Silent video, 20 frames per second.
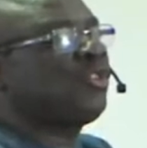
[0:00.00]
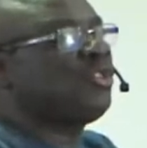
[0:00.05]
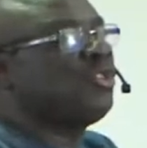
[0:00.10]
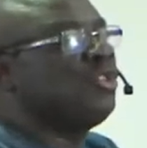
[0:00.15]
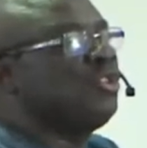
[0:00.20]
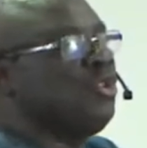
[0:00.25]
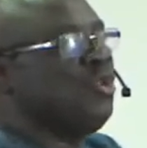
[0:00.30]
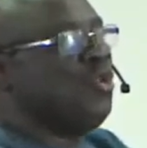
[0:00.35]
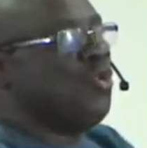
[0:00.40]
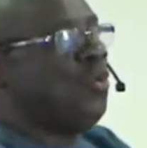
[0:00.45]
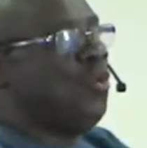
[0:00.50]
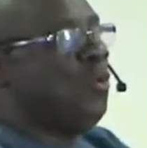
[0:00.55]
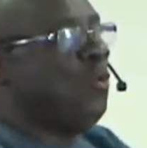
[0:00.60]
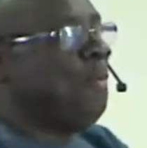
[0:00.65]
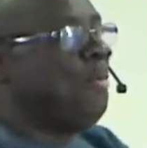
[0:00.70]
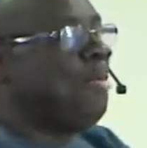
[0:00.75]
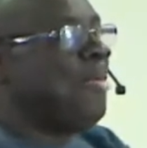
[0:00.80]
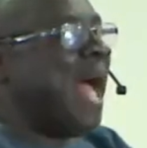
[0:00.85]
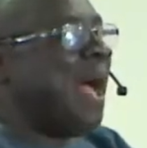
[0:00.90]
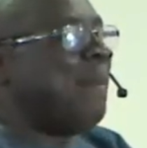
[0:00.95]
to you
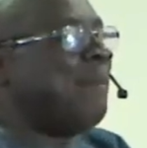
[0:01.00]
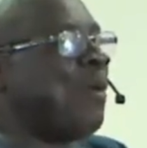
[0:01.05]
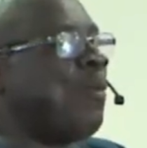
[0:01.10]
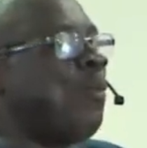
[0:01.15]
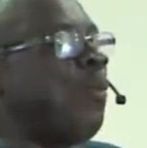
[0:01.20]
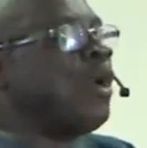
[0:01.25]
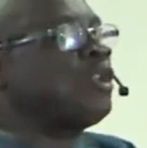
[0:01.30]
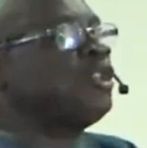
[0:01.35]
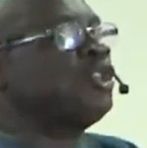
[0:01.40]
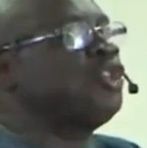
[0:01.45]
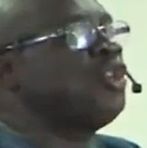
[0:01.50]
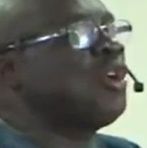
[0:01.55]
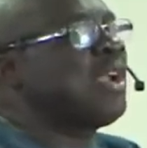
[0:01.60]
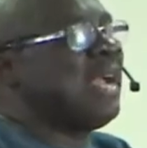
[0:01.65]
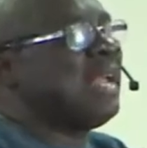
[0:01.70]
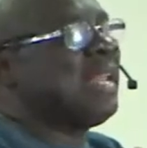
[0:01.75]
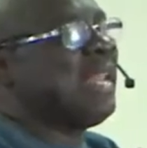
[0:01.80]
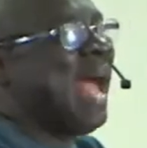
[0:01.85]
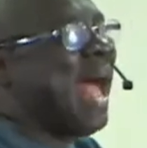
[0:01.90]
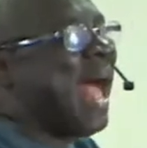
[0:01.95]
about what you
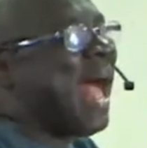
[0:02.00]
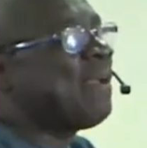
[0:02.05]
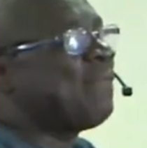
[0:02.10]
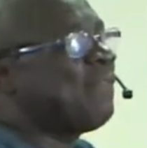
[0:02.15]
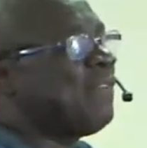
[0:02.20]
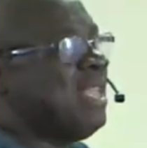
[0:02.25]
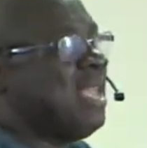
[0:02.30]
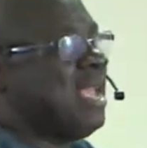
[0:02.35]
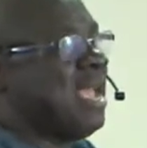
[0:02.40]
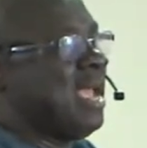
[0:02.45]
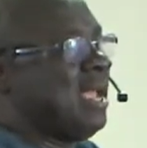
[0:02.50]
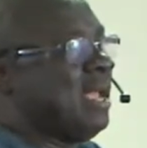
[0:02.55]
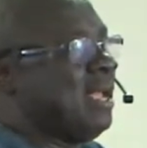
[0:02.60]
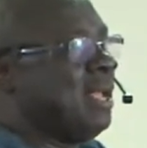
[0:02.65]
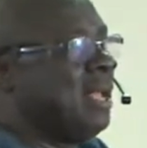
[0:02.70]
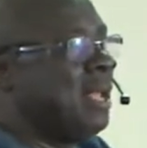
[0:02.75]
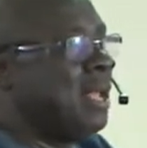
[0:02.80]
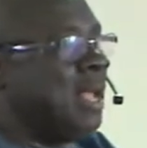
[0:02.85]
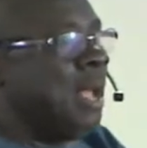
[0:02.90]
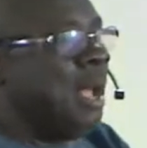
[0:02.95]
can have here.
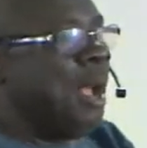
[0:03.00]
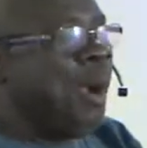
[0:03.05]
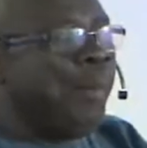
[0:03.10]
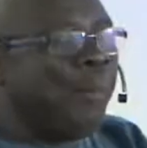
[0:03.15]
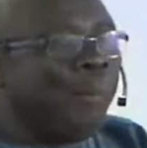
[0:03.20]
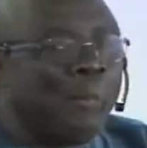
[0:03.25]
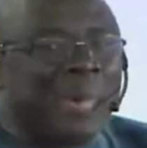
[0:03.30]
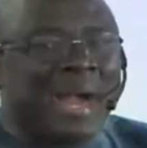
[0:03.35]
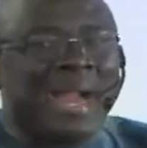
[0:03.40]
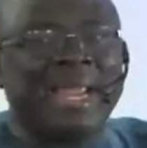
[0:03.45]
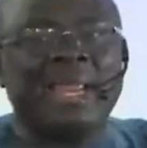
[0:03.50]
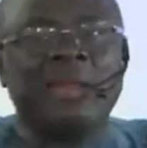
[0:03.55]
My